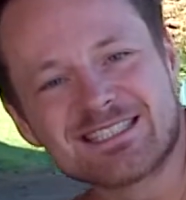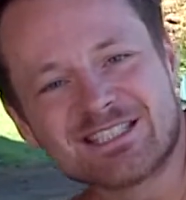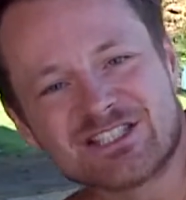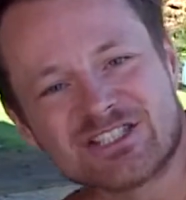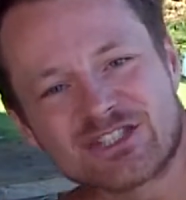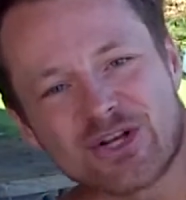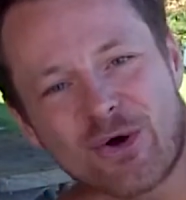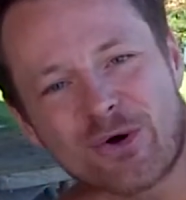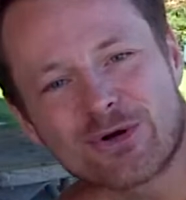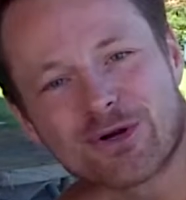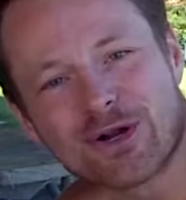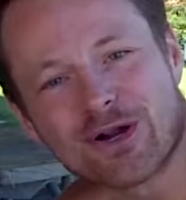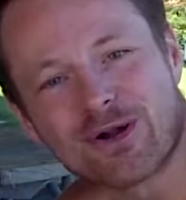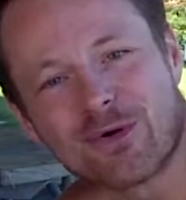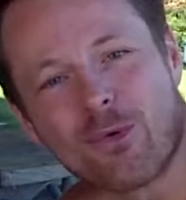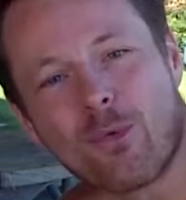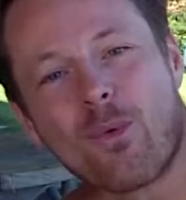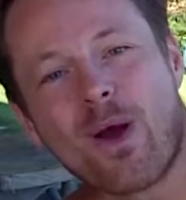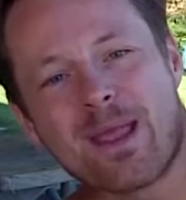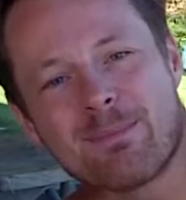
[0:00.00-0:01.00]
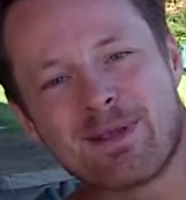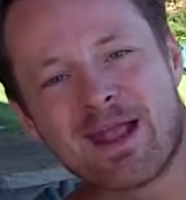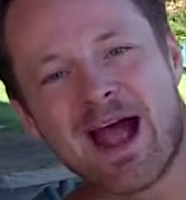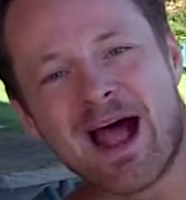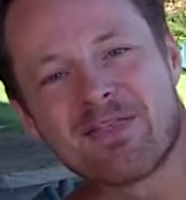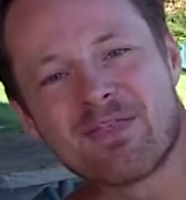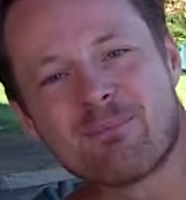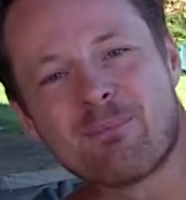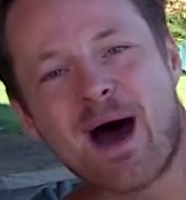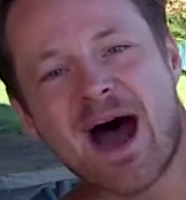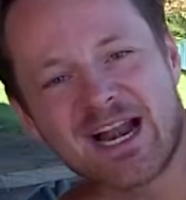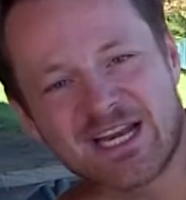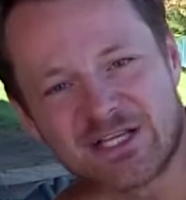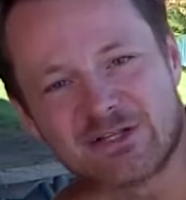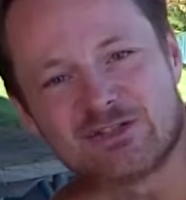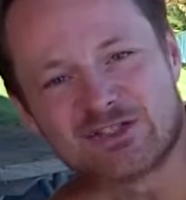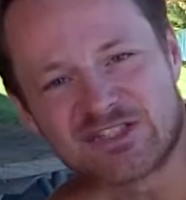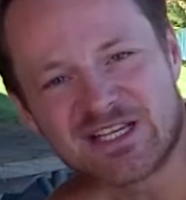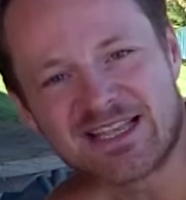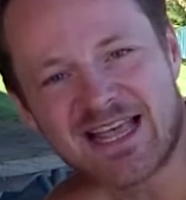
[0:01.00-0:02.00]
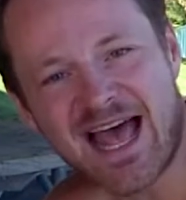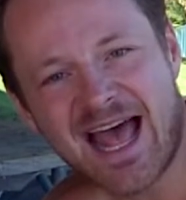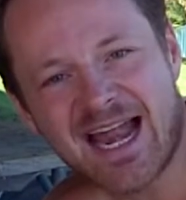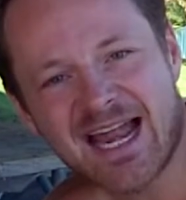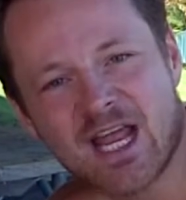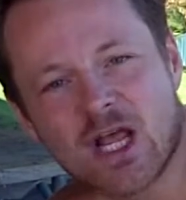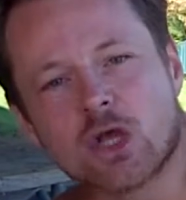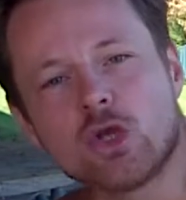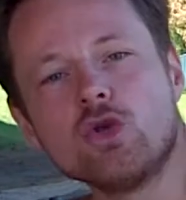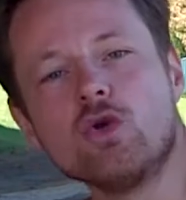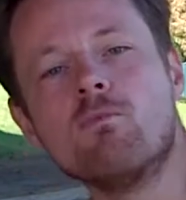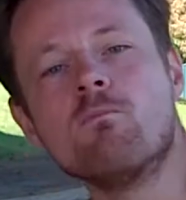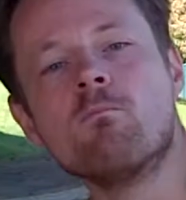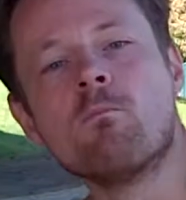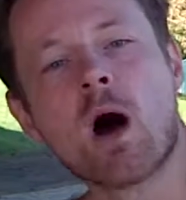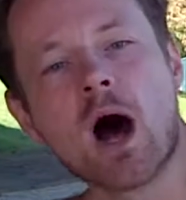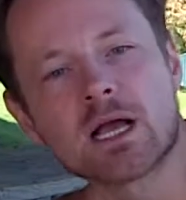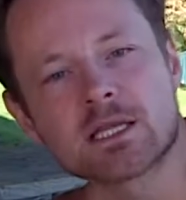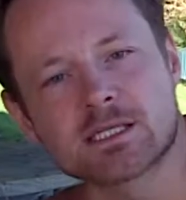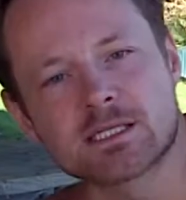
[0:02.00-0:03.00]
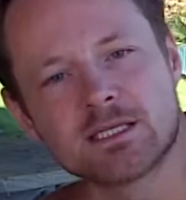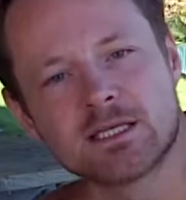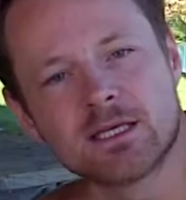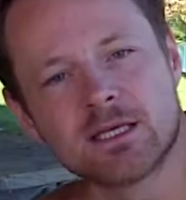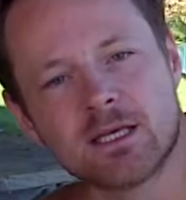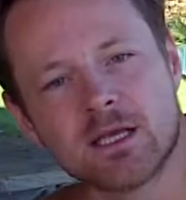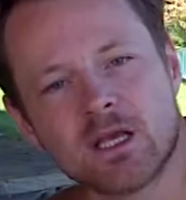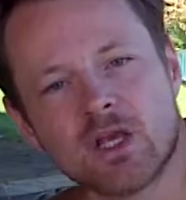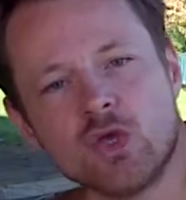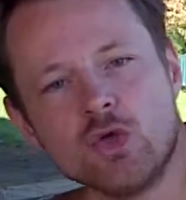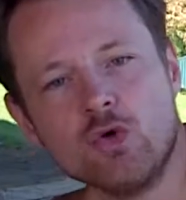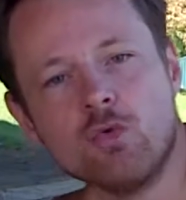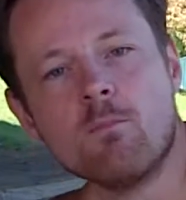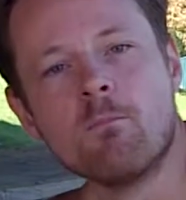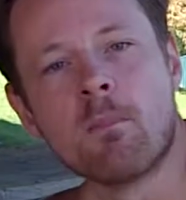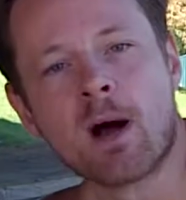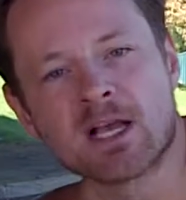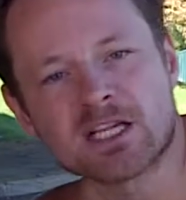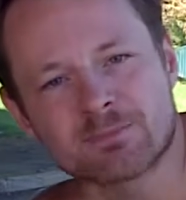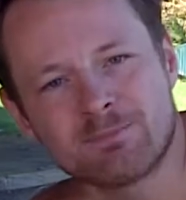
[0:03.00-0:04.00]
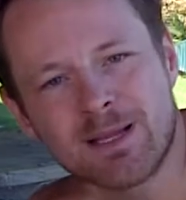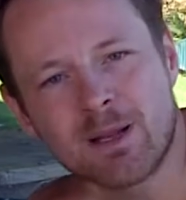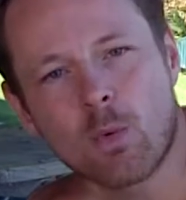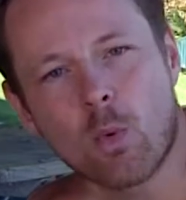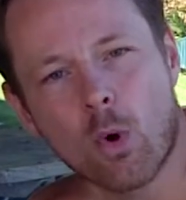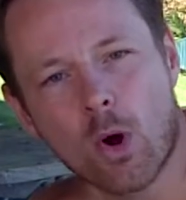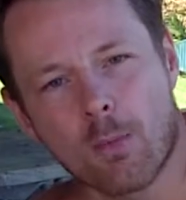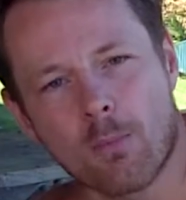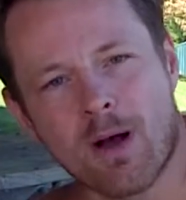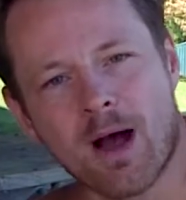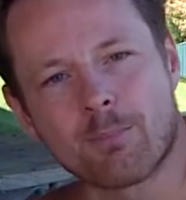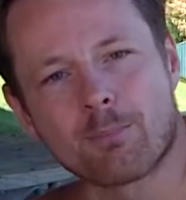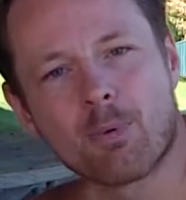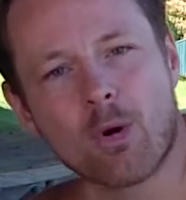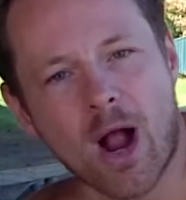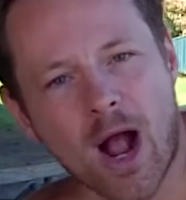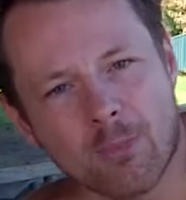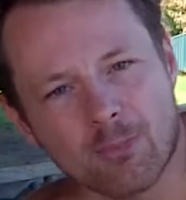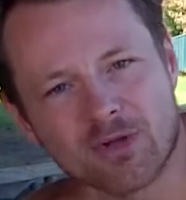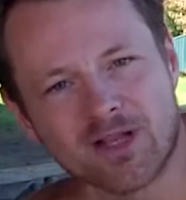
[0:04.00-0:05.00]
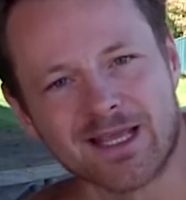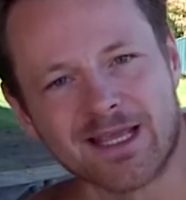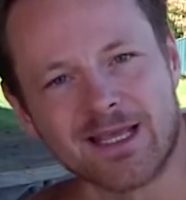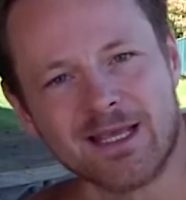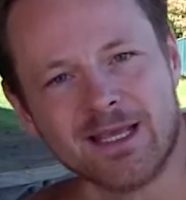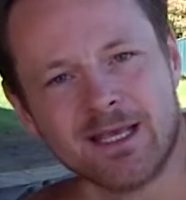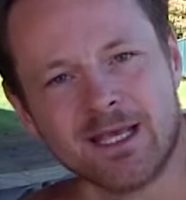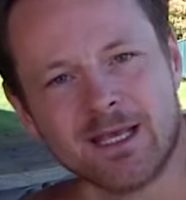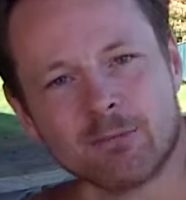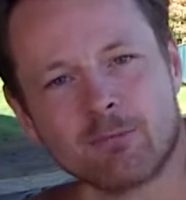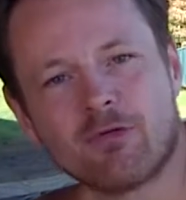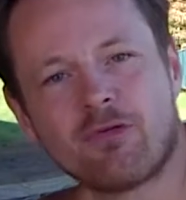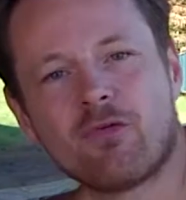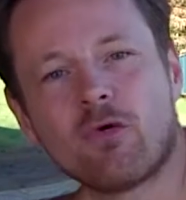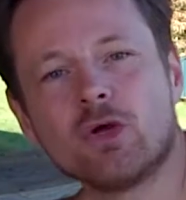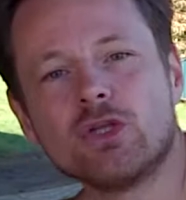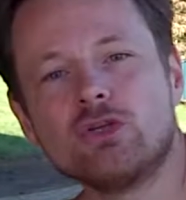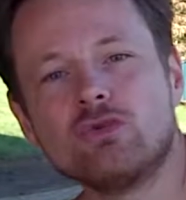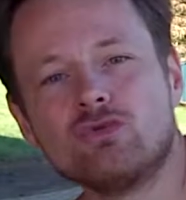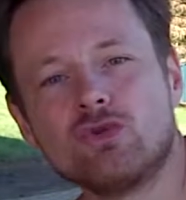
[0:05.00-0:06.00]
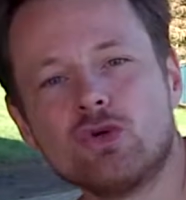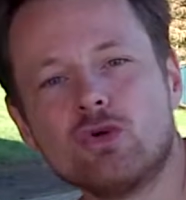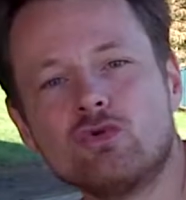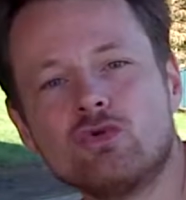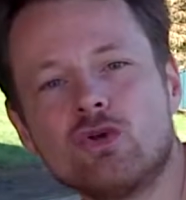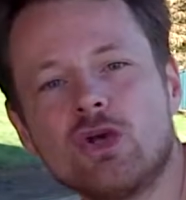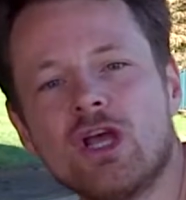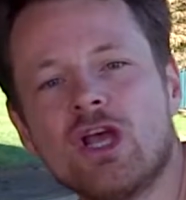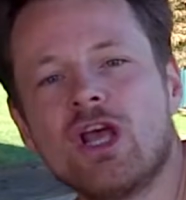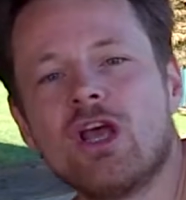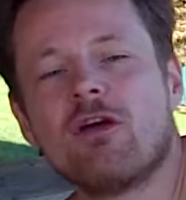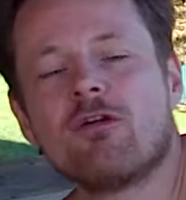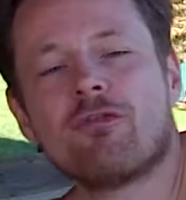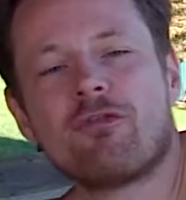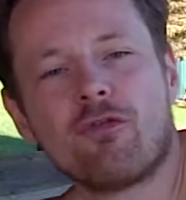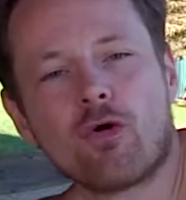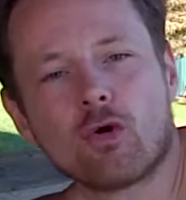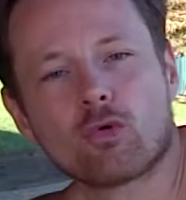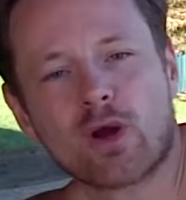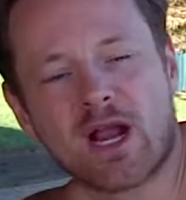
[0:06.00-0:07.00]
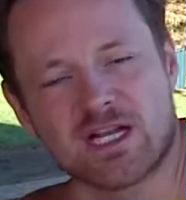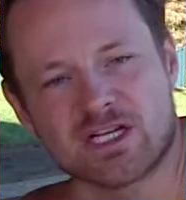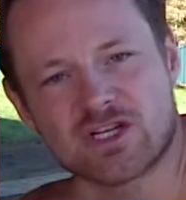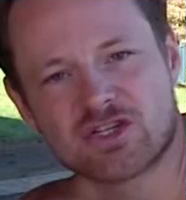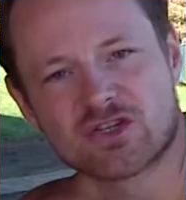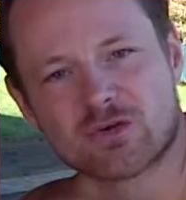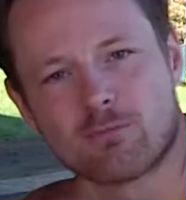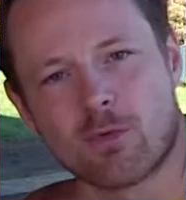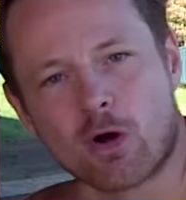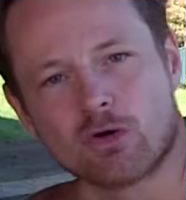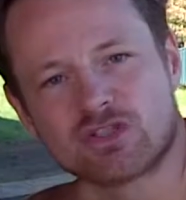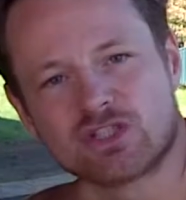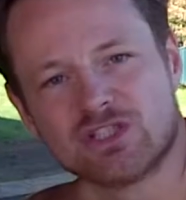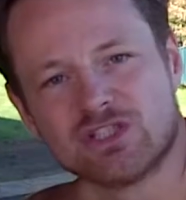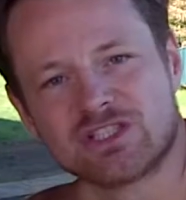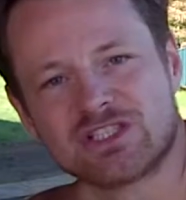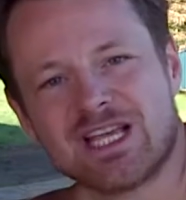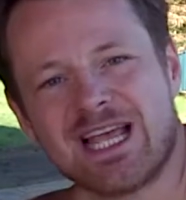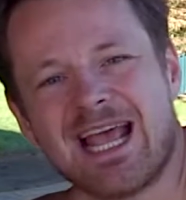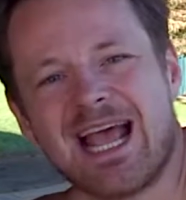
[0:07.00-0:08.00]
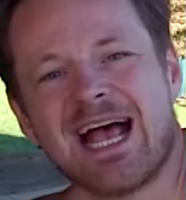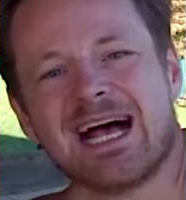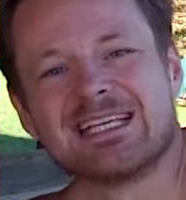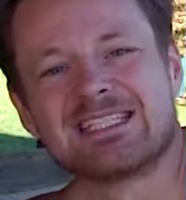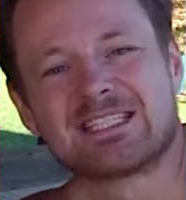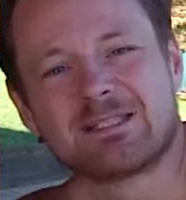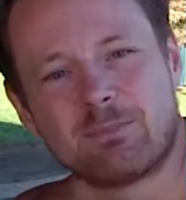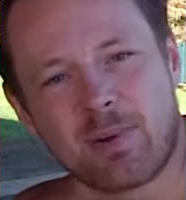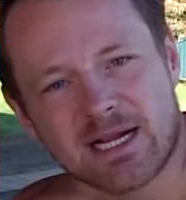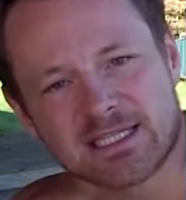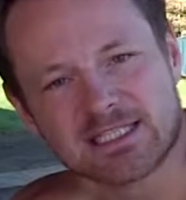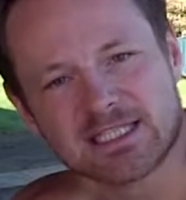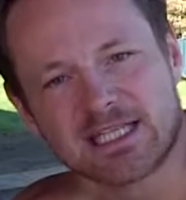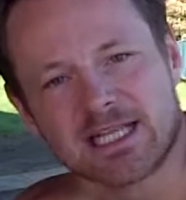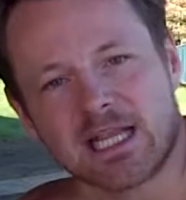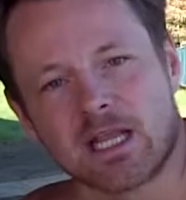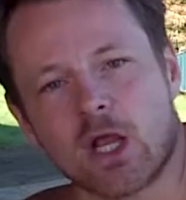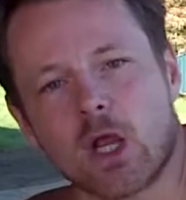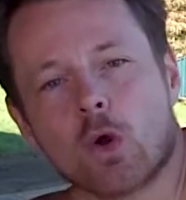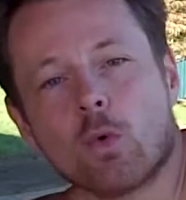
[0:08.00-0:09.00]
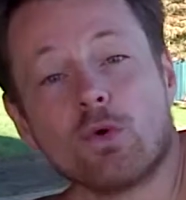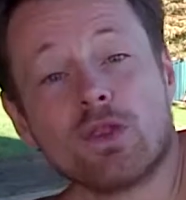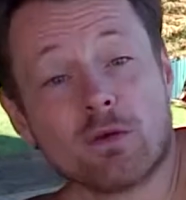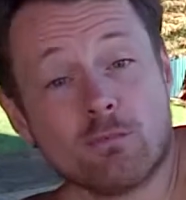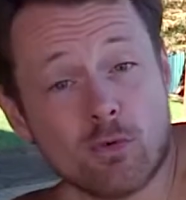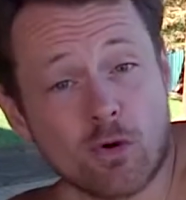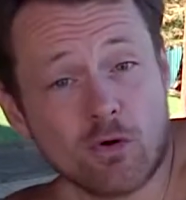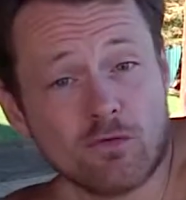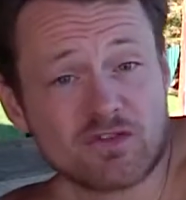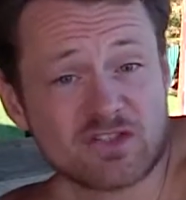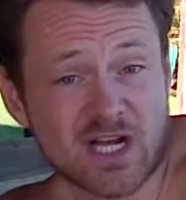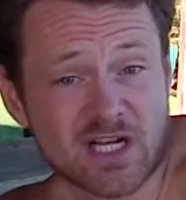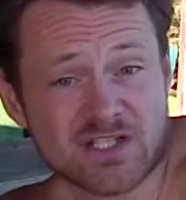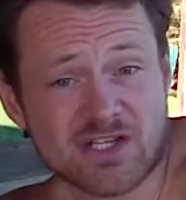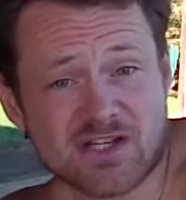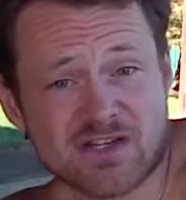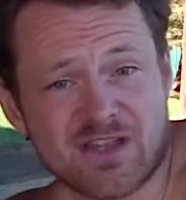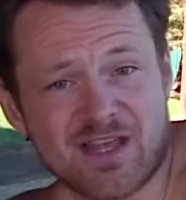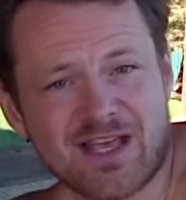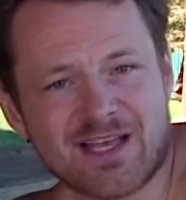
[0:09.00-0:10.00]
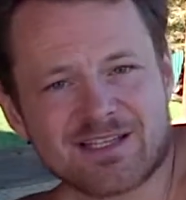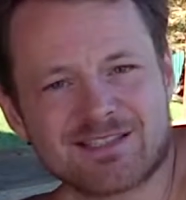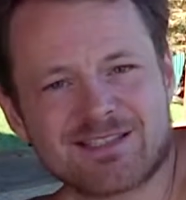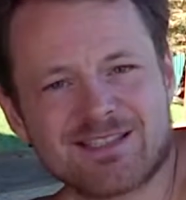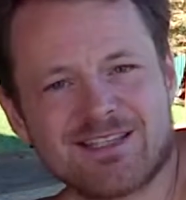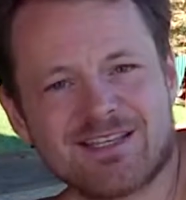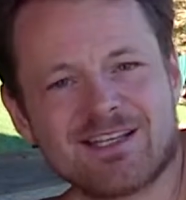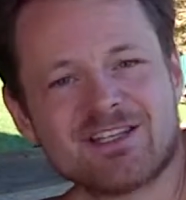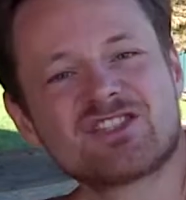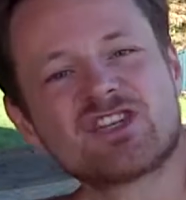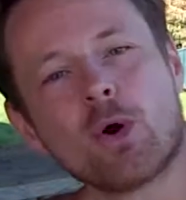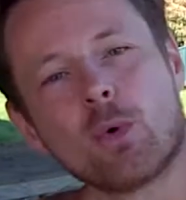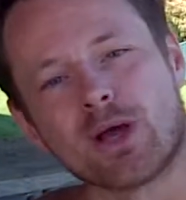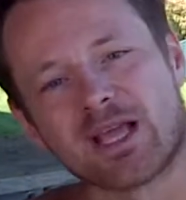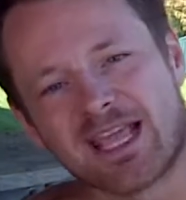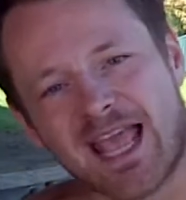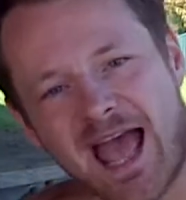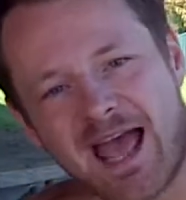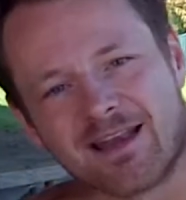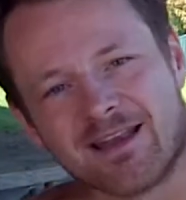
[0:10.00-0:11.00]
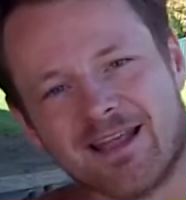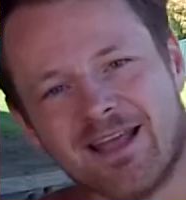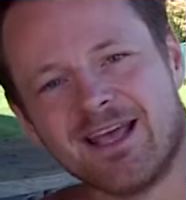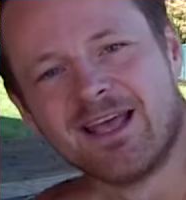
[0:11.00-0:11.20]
the shoulder way behind the body. You see that? You must be warmed up properly before you do full ranges of motions, especially with a move such as this. So again,